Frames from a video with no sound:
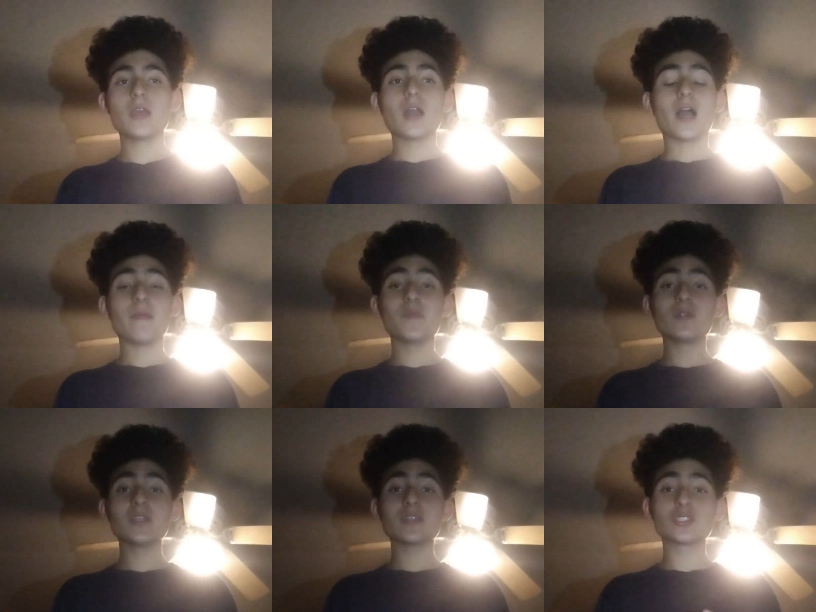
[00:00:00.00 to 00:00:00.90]
I'm
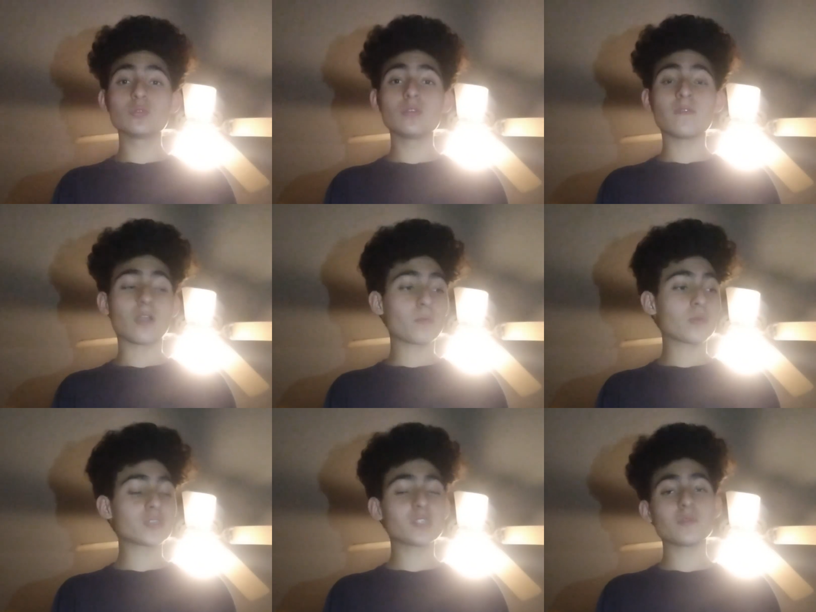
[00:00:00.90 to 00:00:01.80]
building a suit of
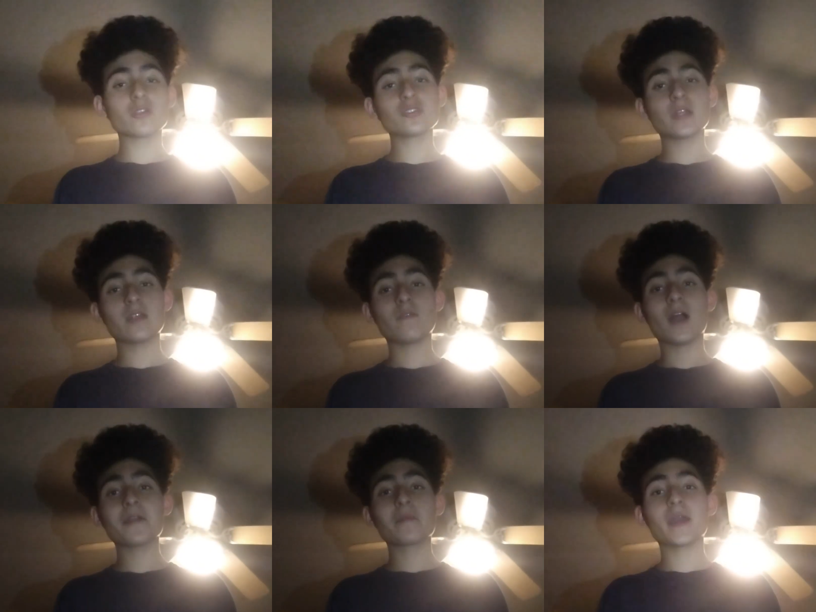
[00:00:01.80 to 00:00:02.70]
armor similar to that of
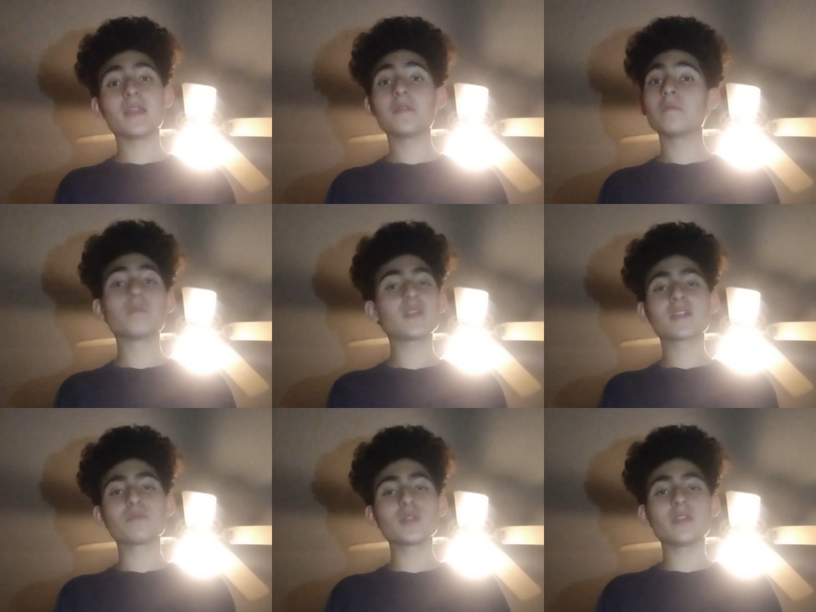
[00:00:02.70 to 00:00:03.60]
Iron Man, but
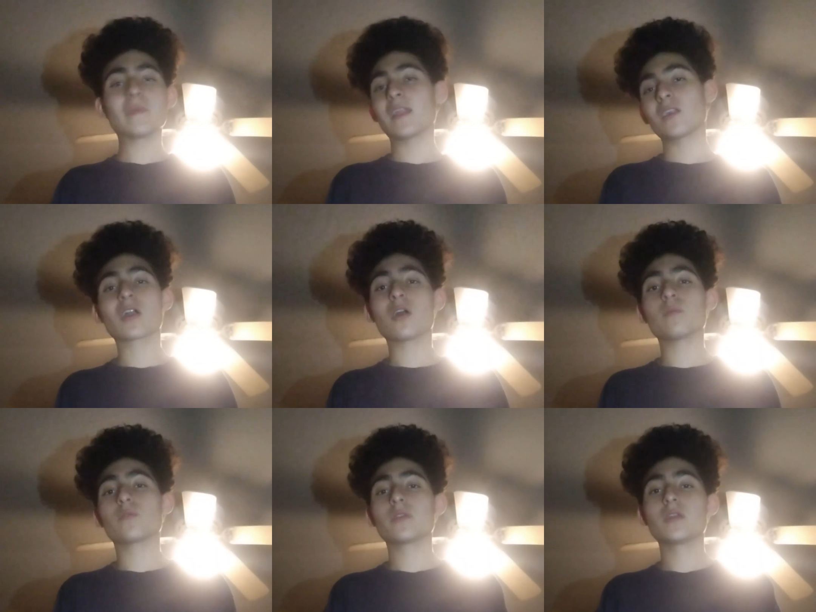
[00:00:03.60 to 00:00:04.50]
completely made out of
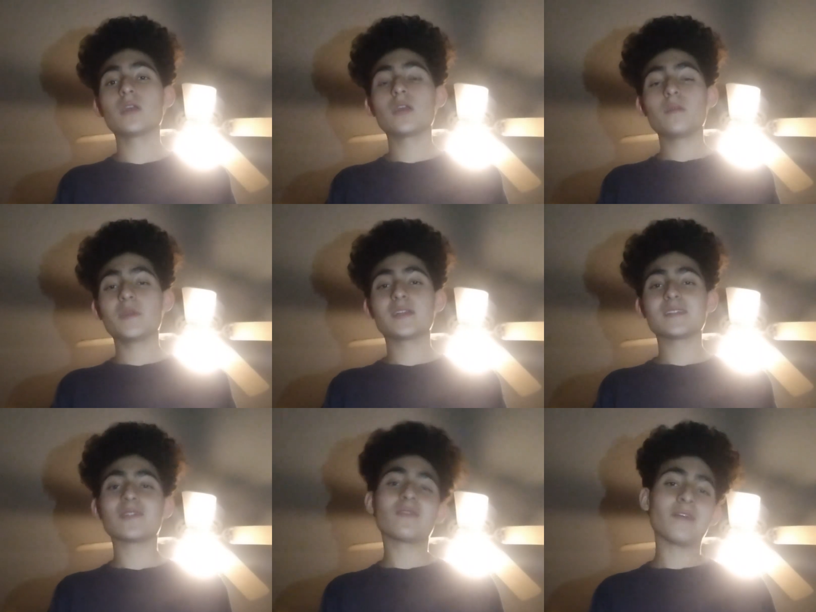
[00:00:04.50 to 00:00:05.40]
cardboard, because I
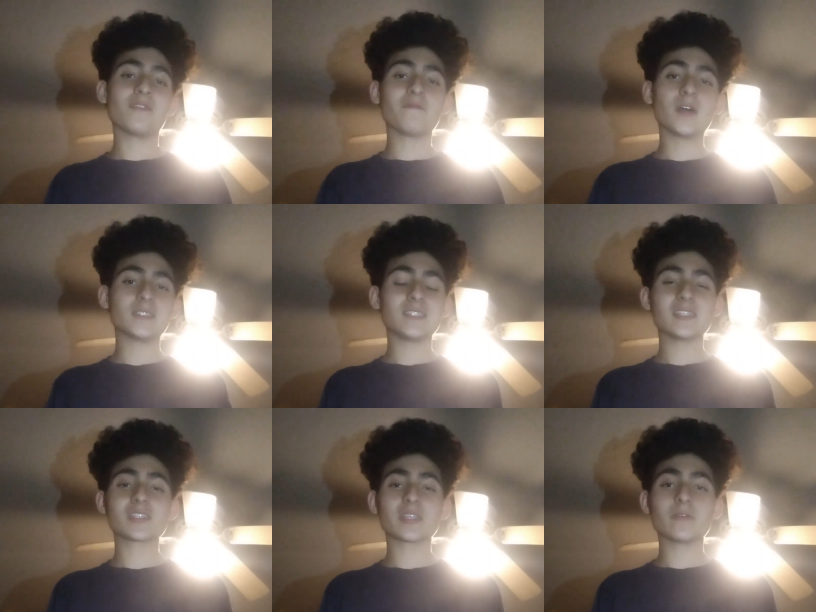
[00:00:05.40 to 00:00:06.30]
don't have the funds
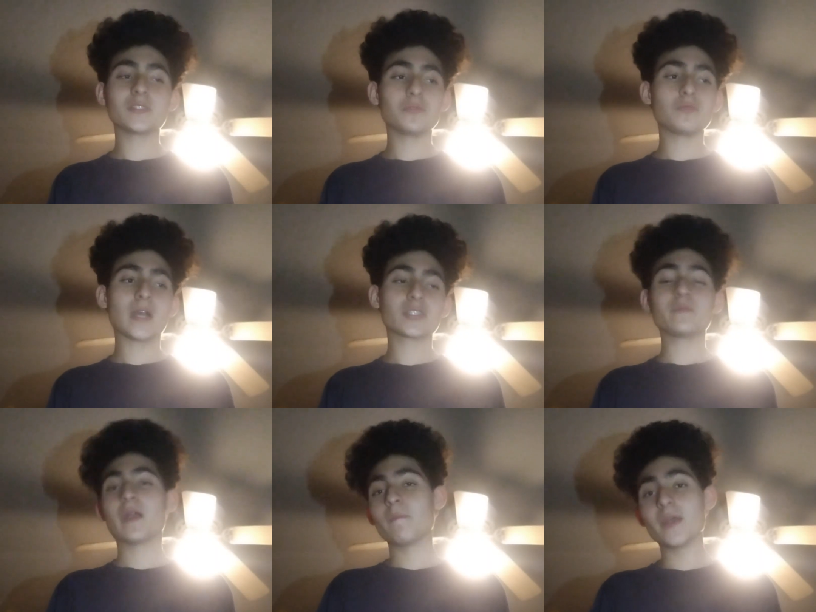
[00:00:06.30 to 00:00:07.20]
necessary to actually
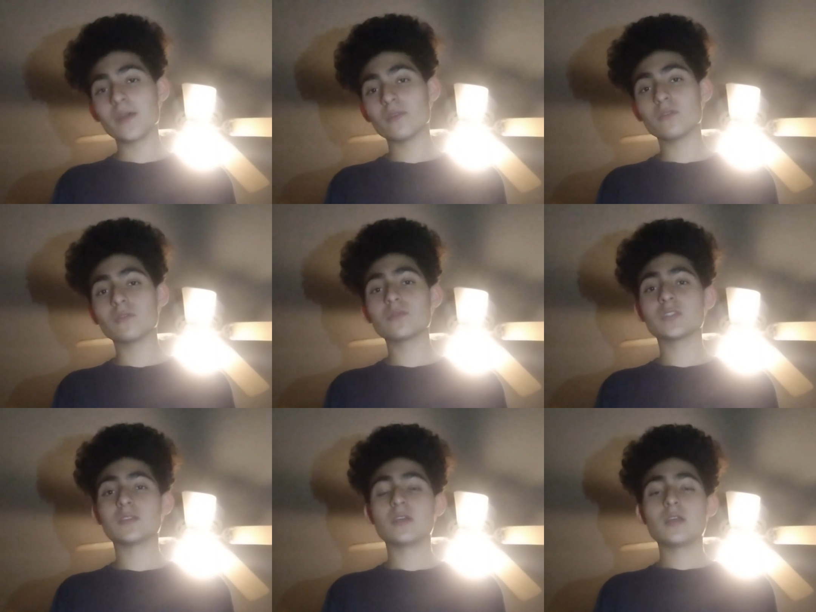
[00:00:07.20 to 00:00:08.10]
buy metals
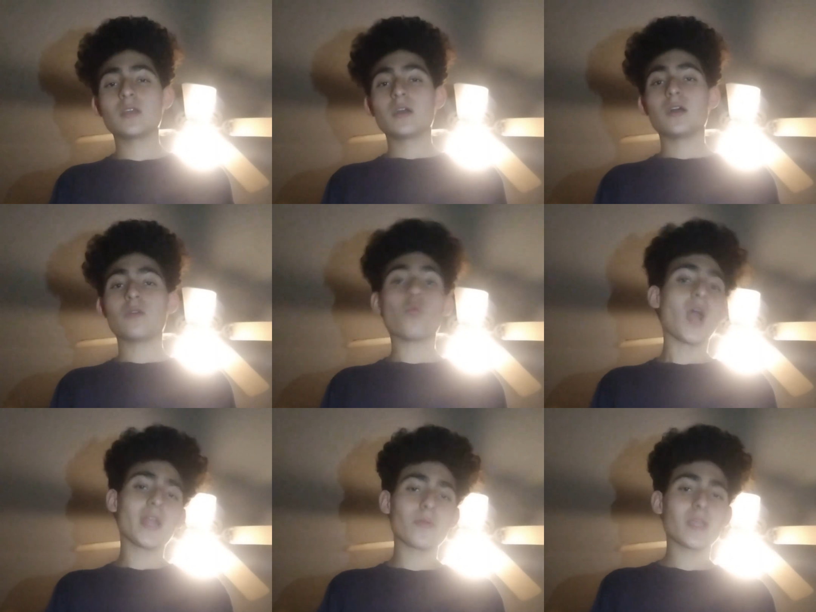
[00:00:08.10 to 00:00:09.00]
and
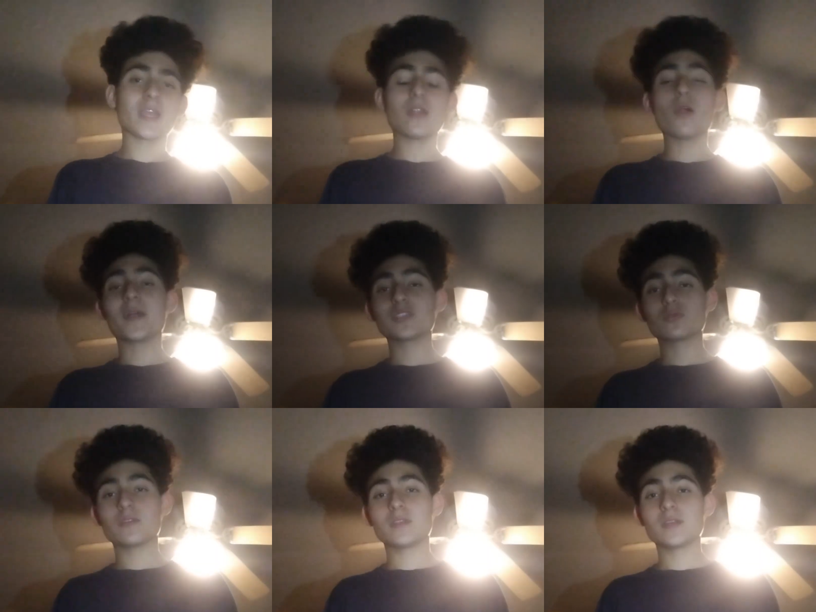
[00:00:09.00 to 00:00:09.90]
wiring and all that sort
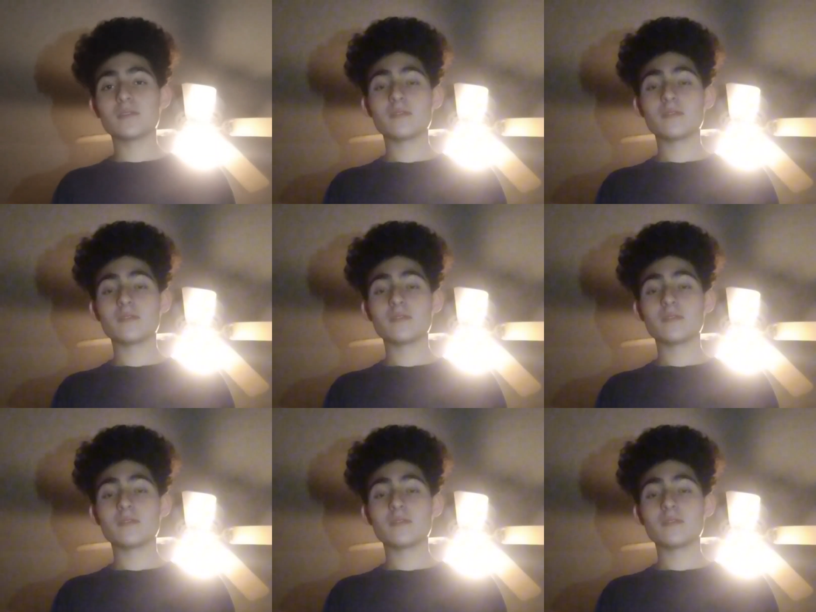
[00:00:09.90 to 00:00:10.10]
of thing.